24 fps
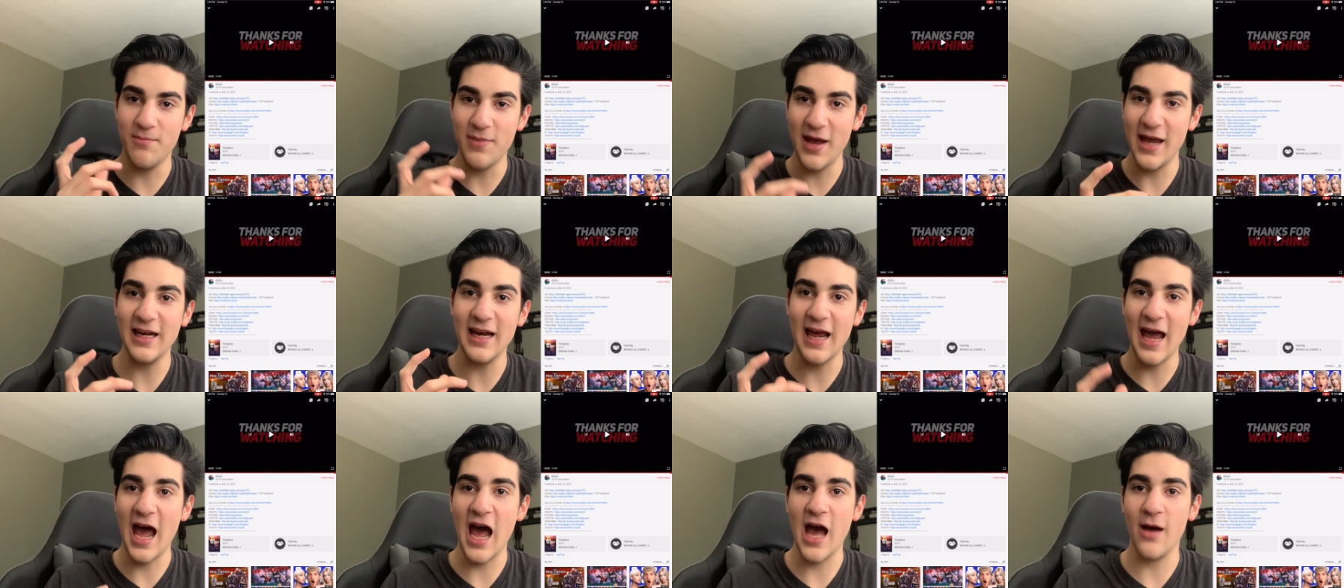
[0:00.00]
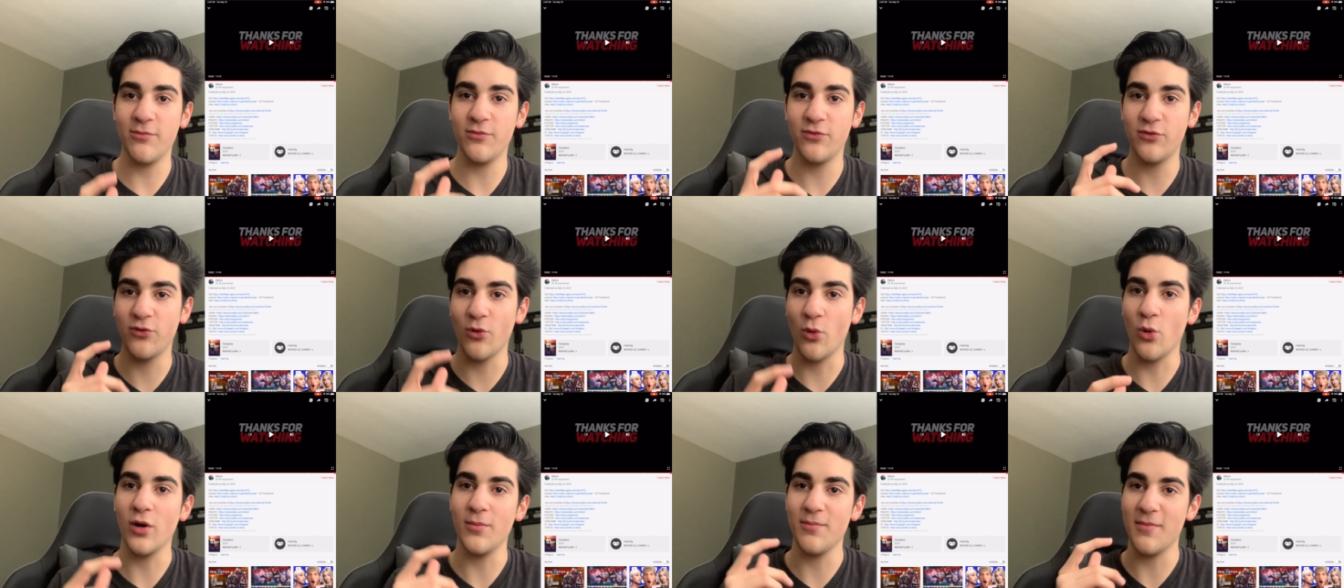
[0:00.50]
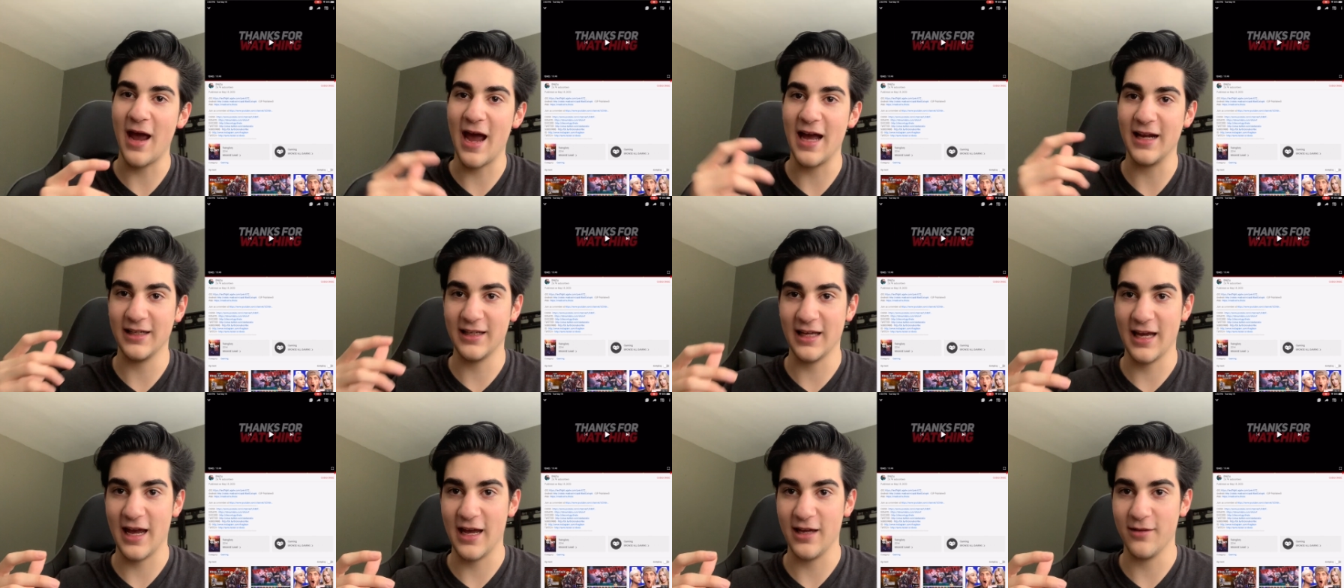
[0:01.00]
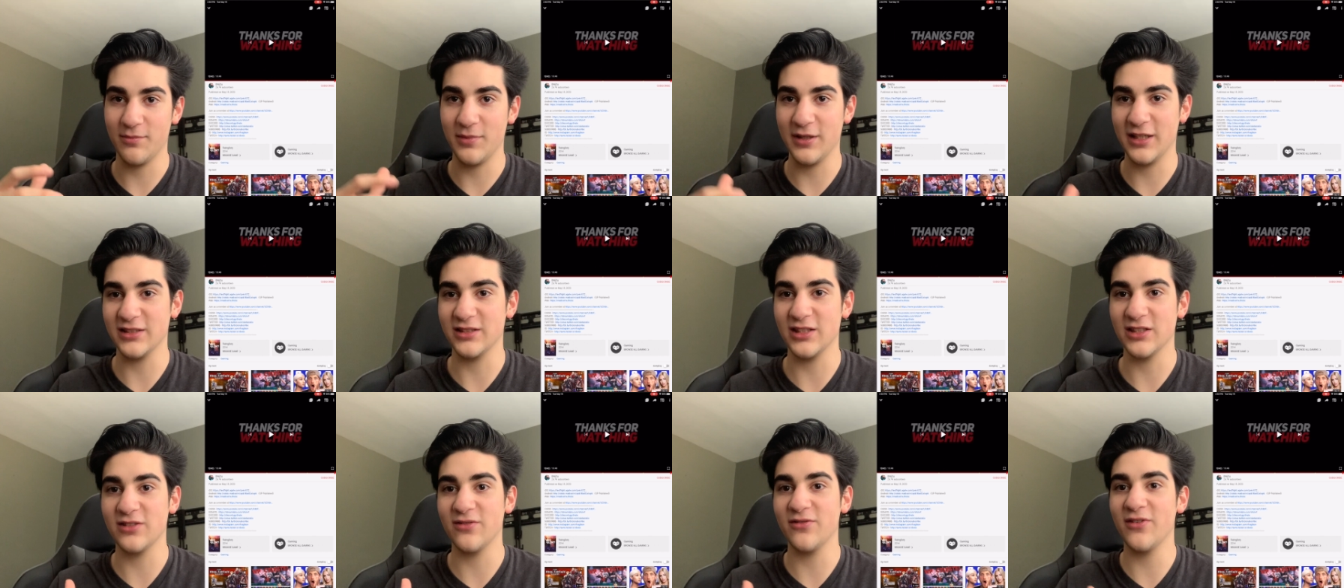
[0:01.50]
beta app for MadCat
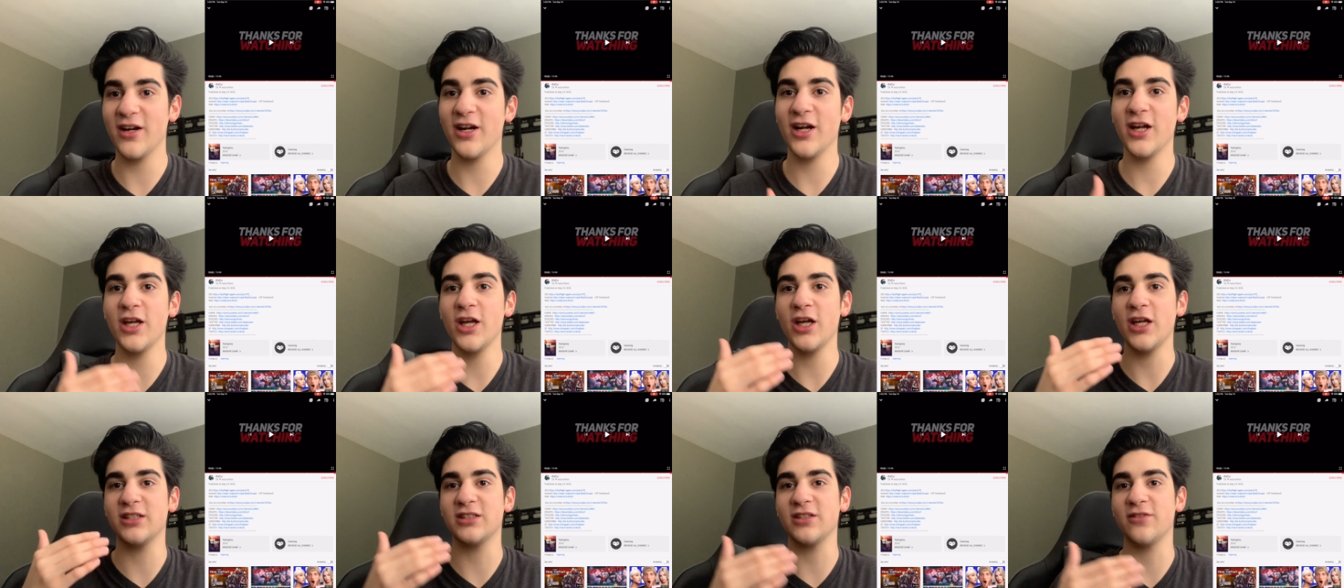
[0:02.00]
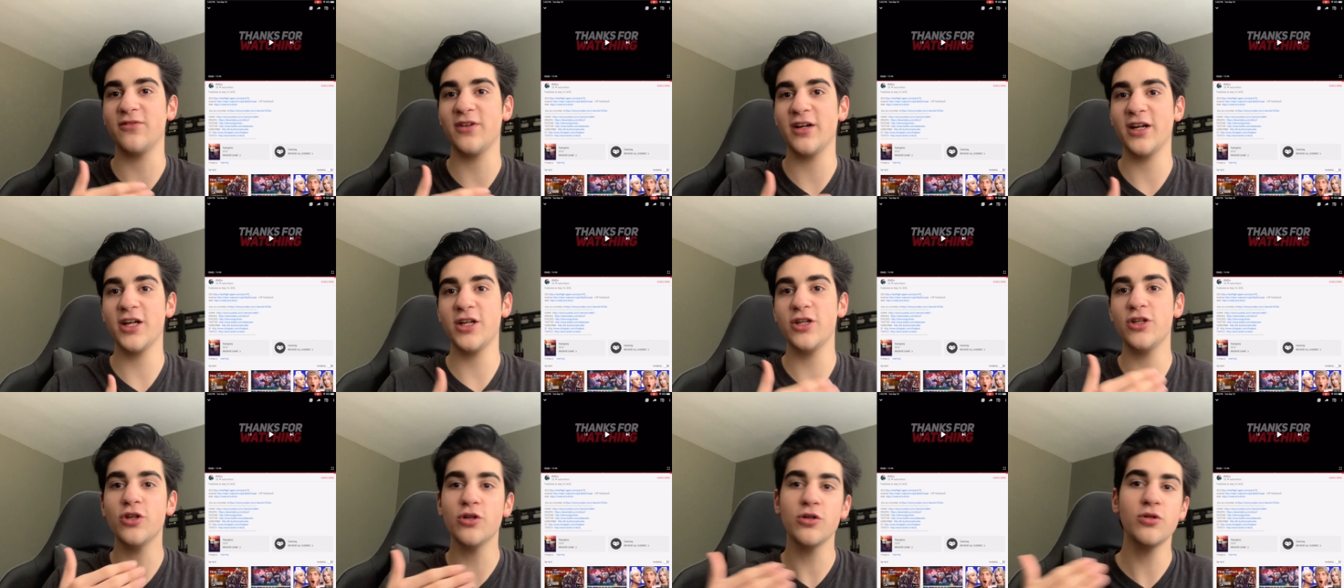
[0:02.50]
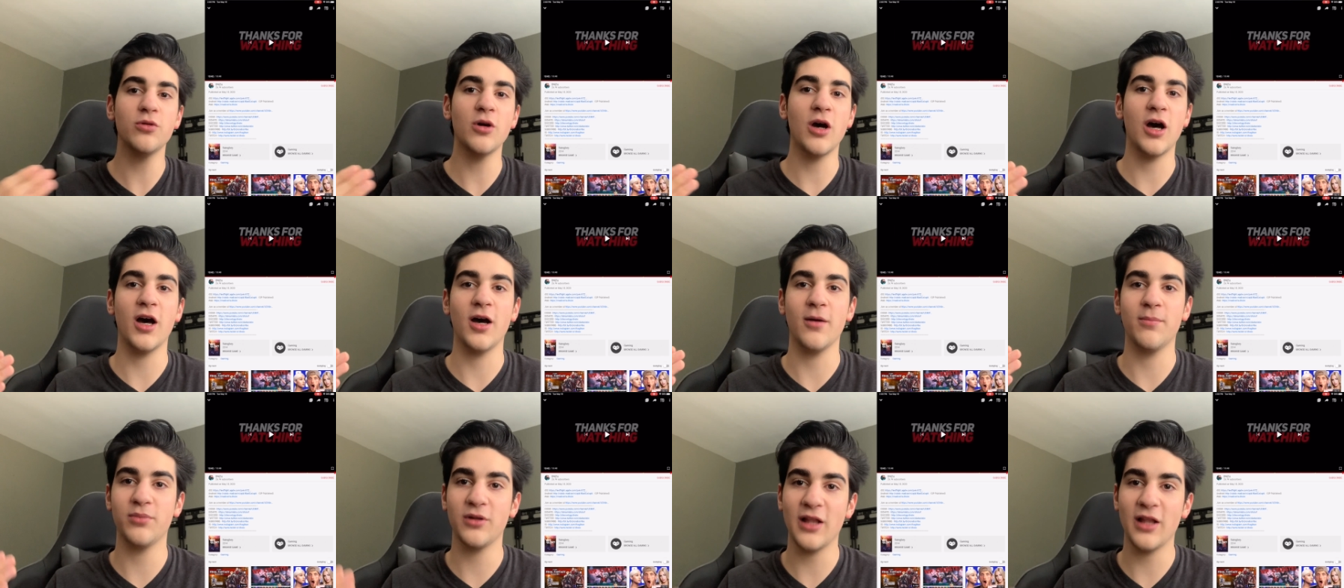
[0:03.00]
because it's very it's a very new uh,